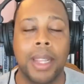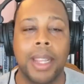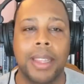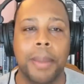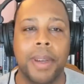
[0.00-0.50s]

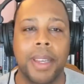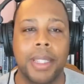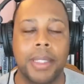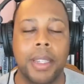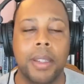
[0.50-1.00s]
like the Buckhead yeah.
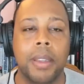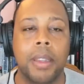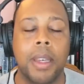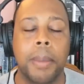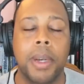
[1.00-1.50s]
cityhood
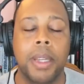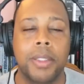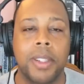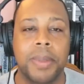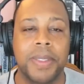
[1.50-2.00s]
thing, but in
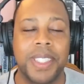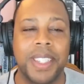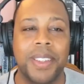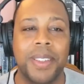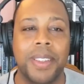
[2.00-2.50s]
terms of
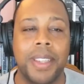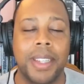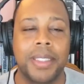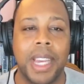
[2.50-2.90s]
cityhood, yes,